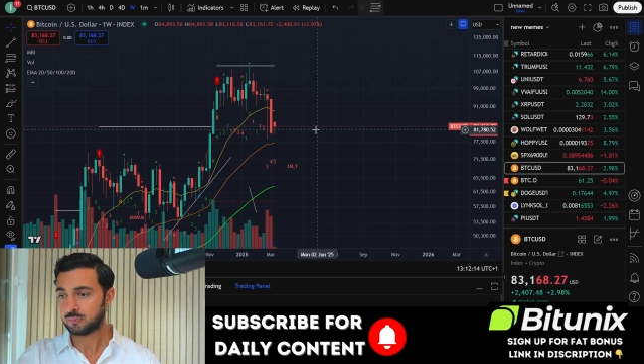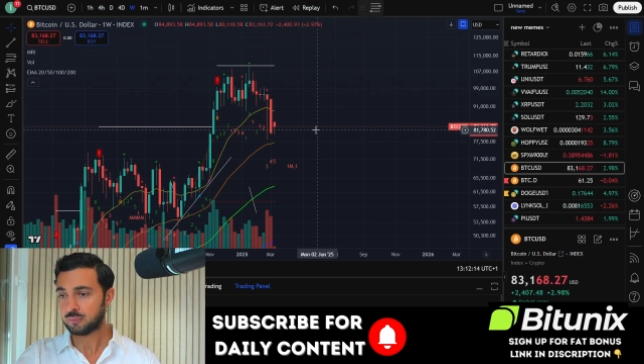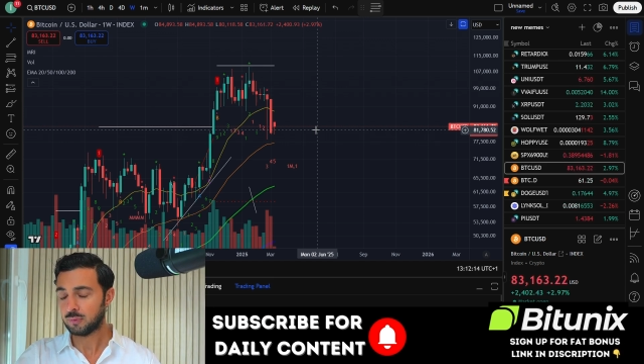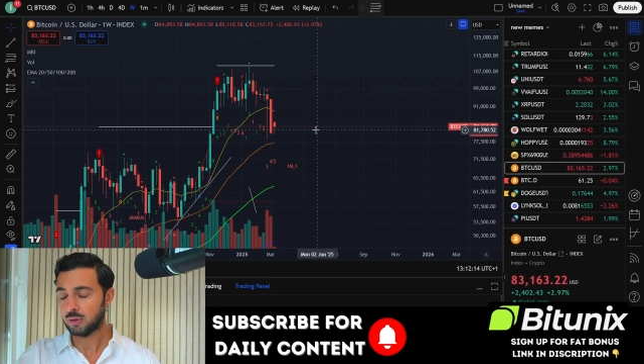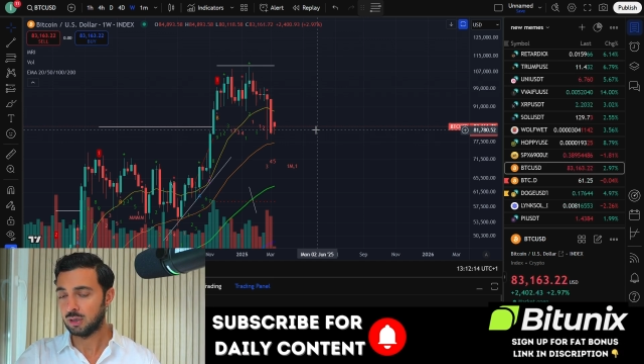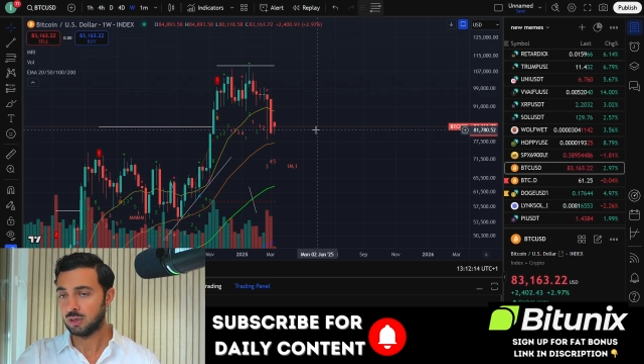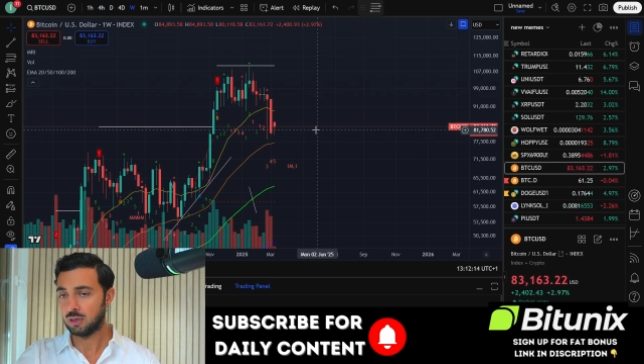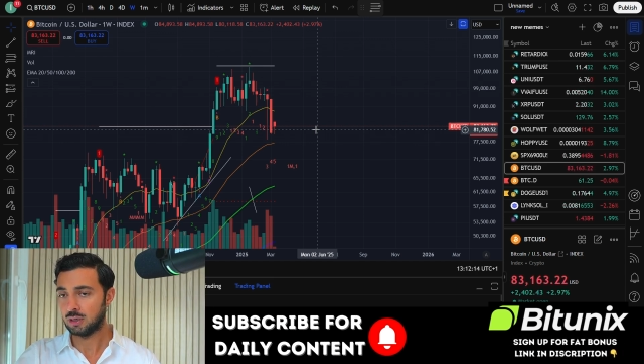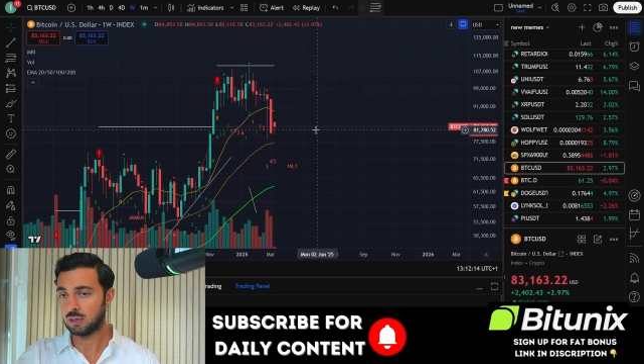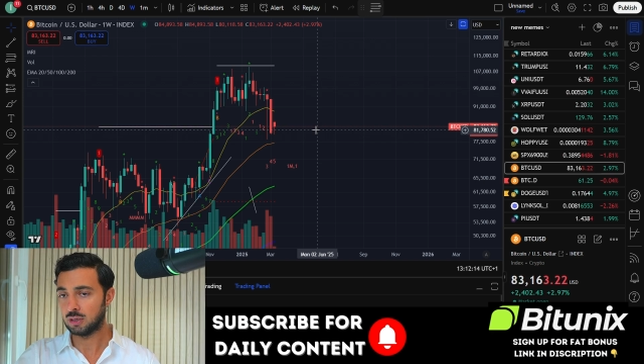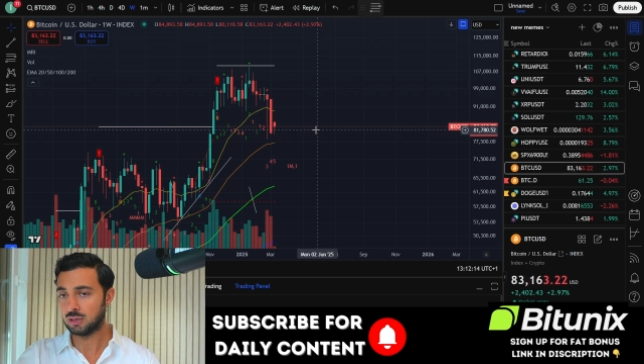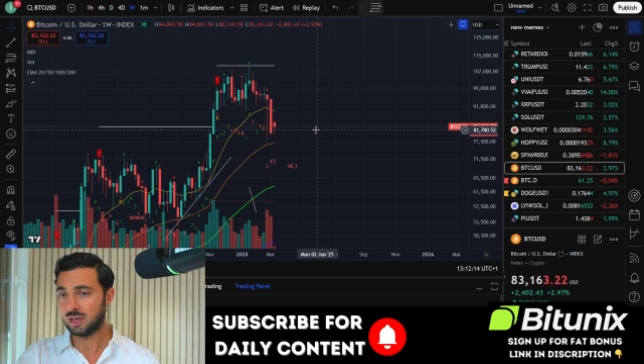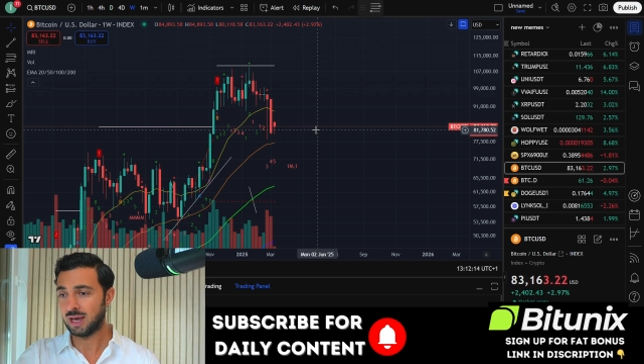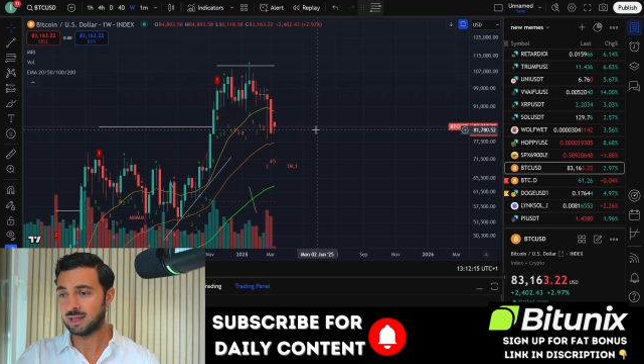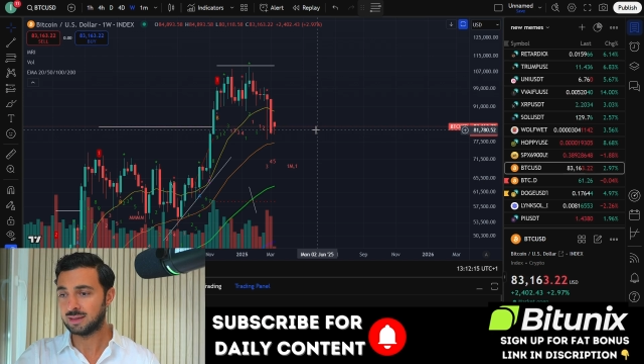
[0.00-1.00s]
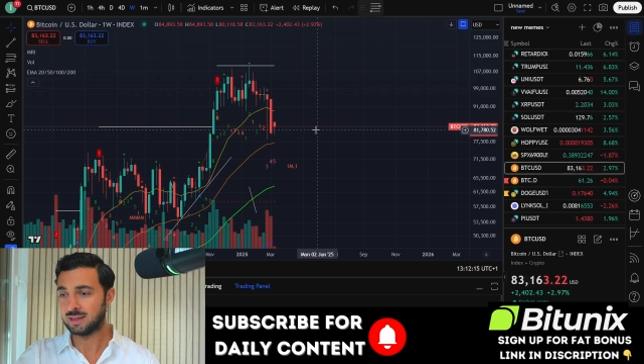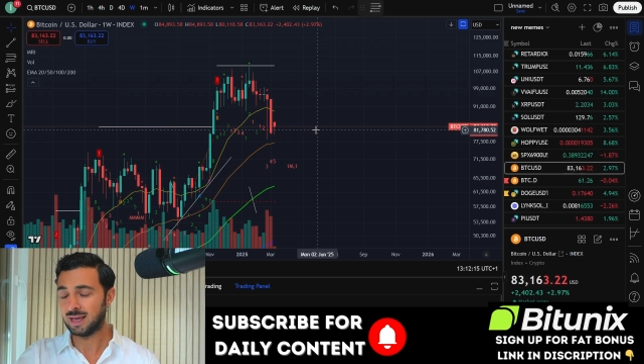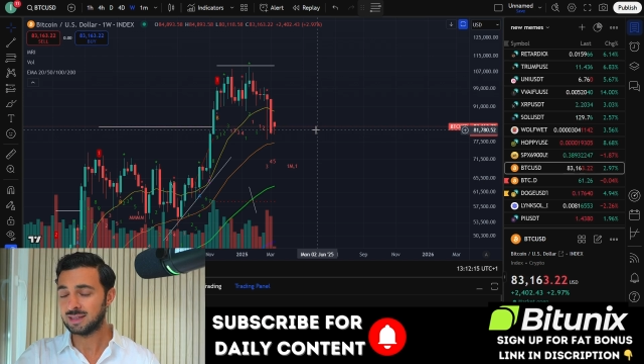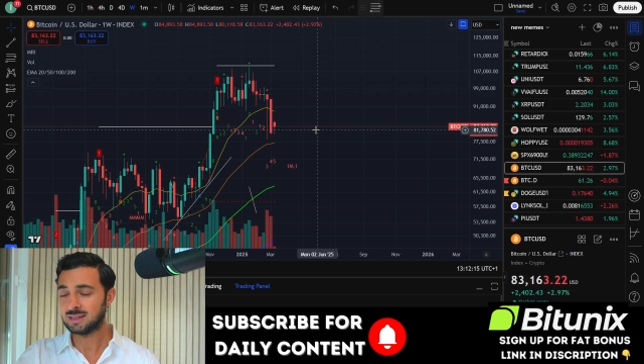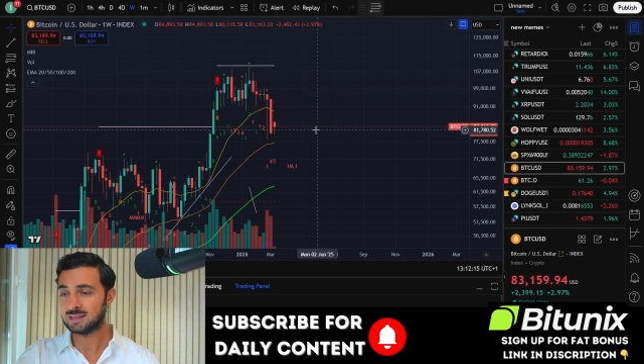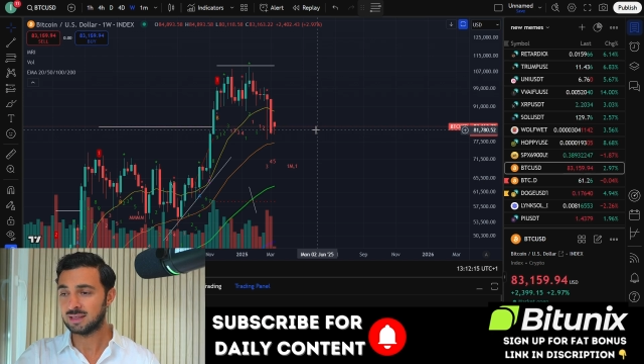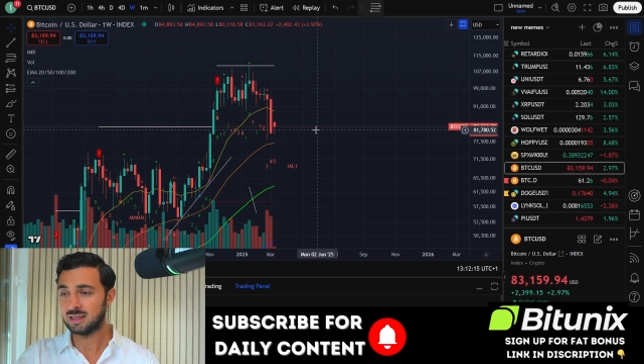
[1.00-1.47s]
yeah,
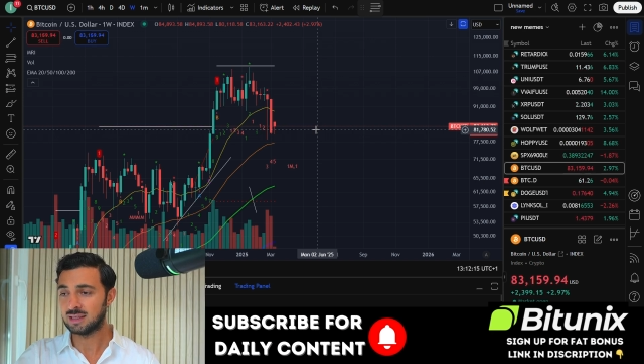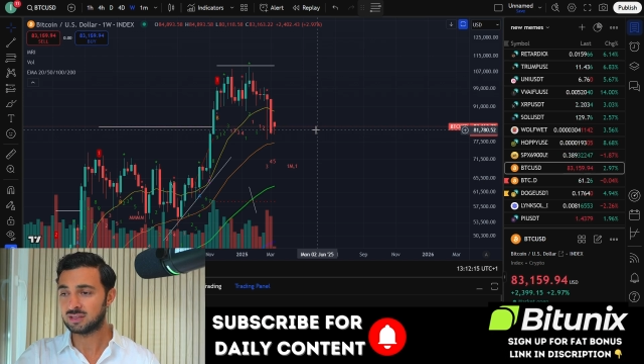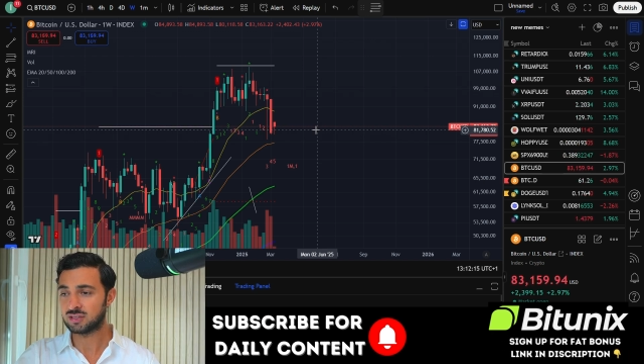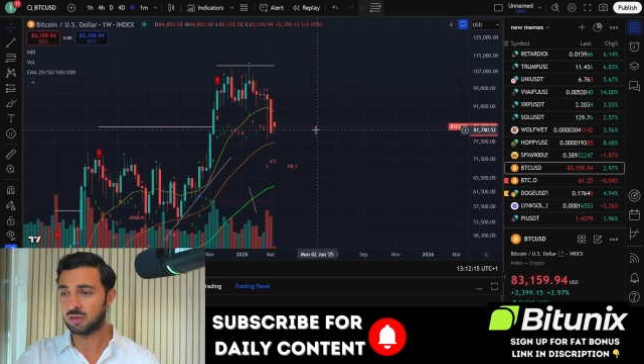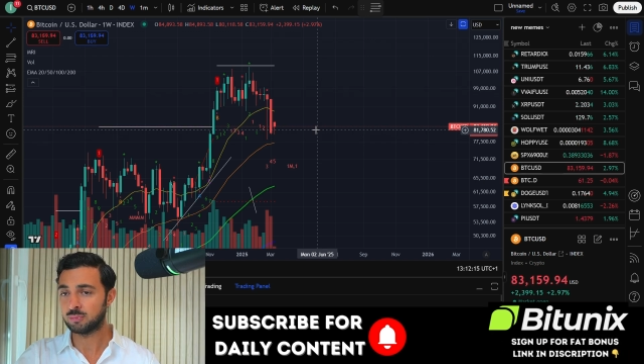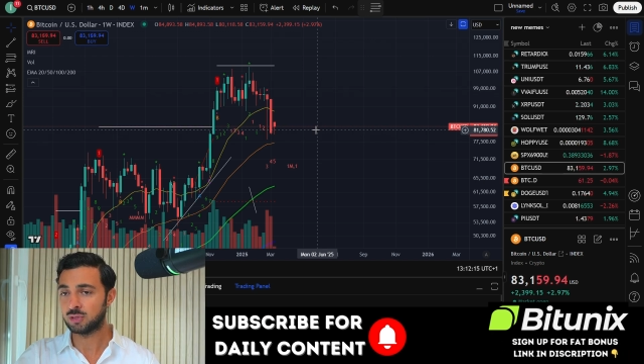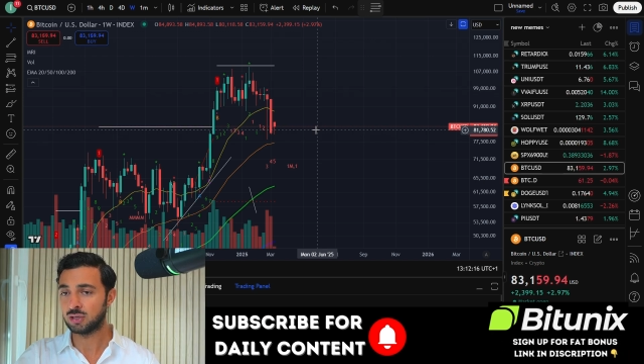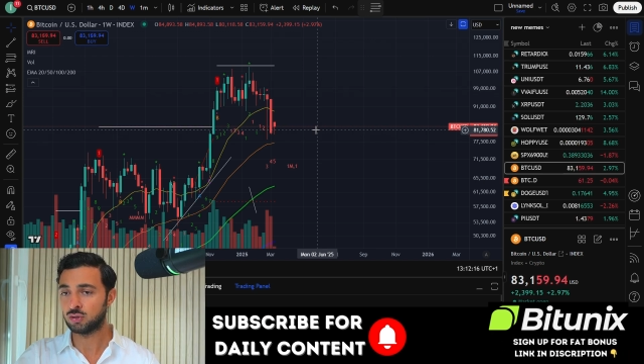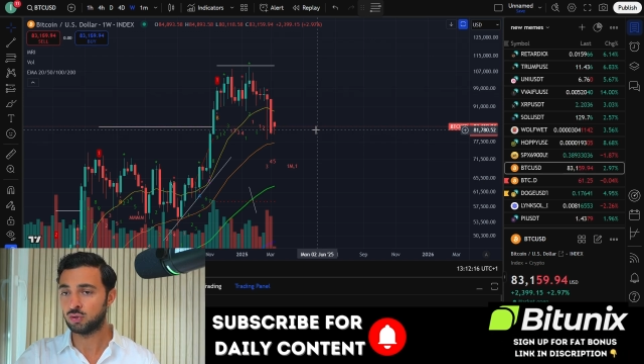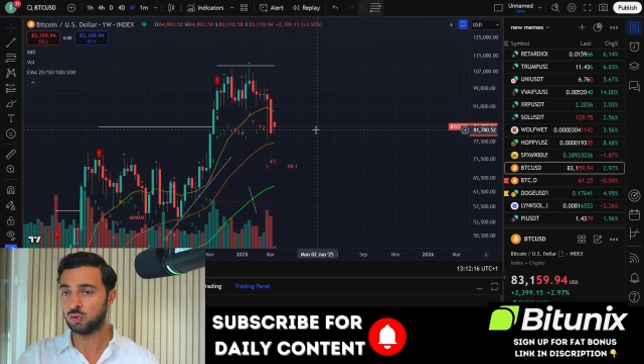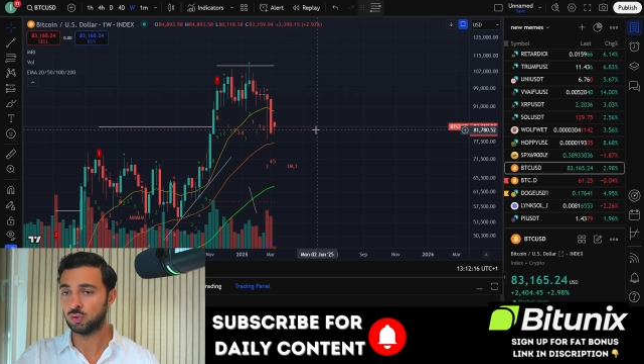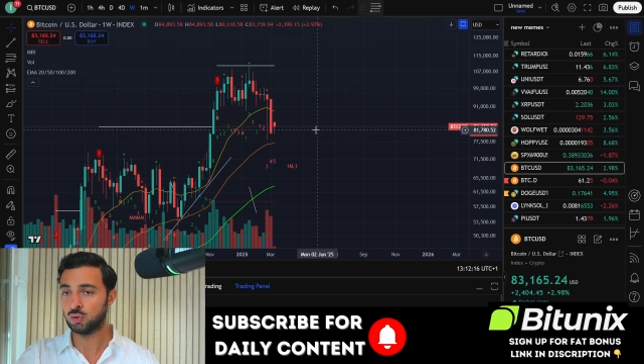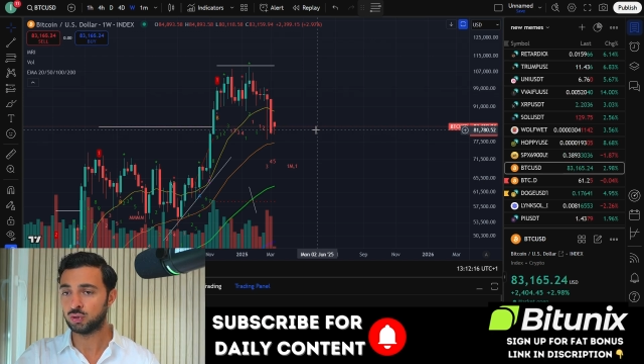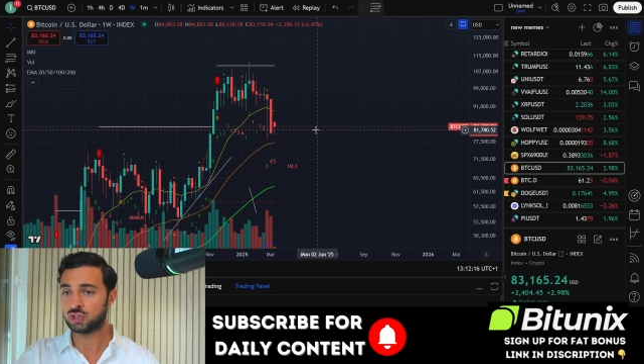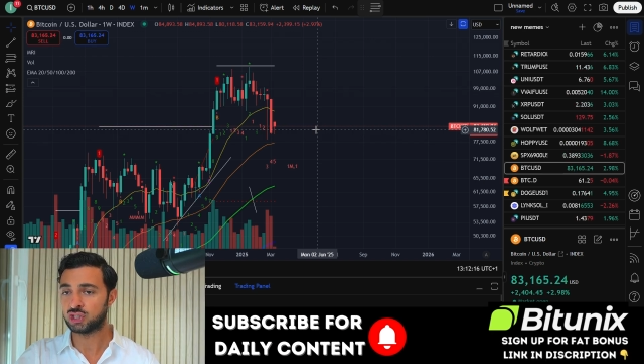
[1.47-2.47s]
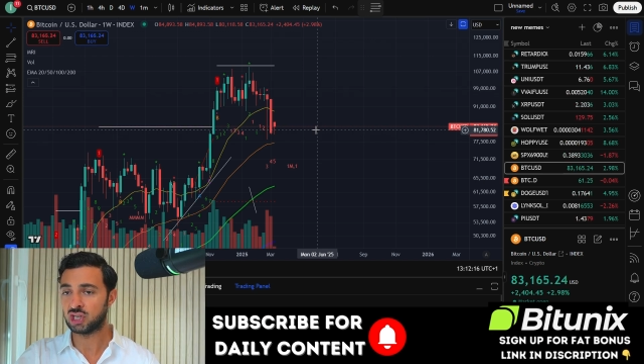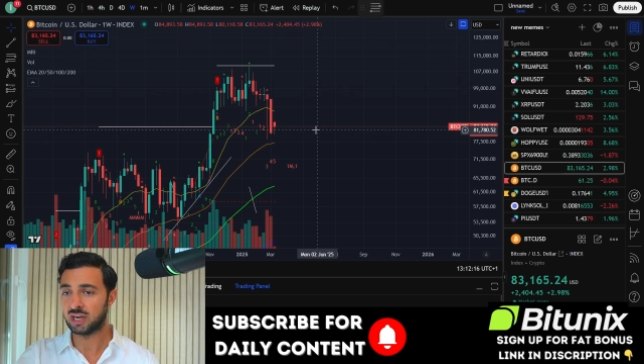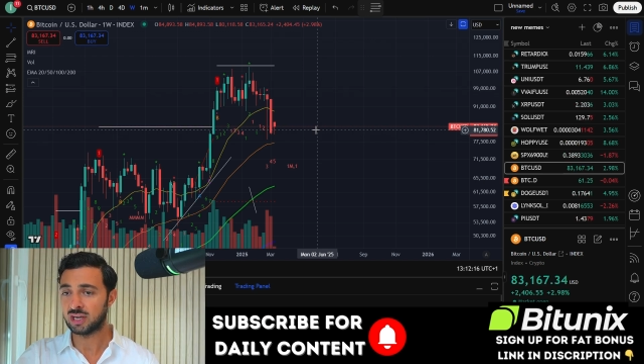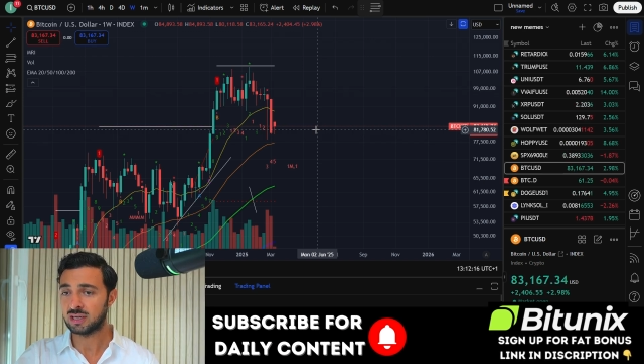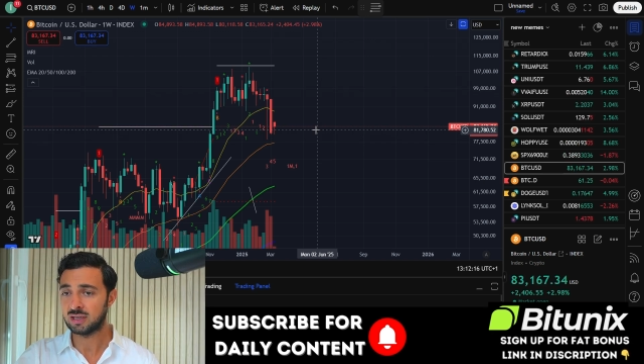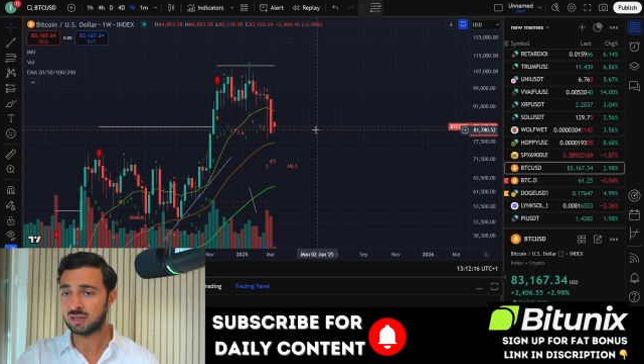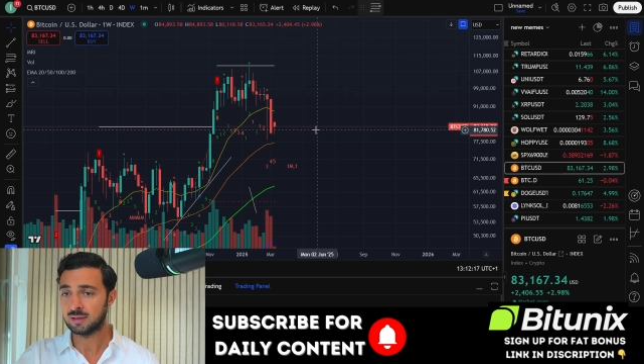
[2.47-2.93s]
it's something to
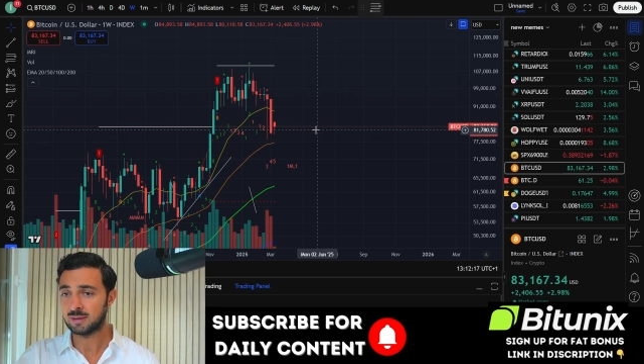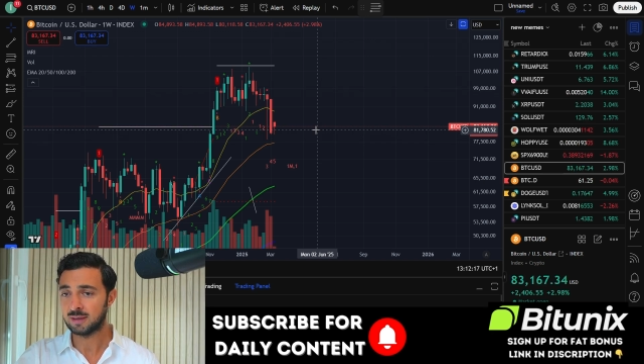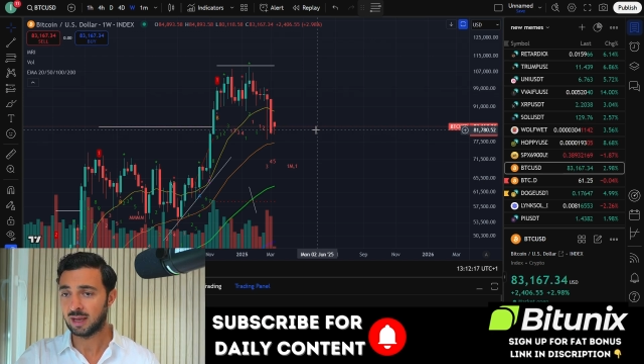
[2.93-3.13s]
check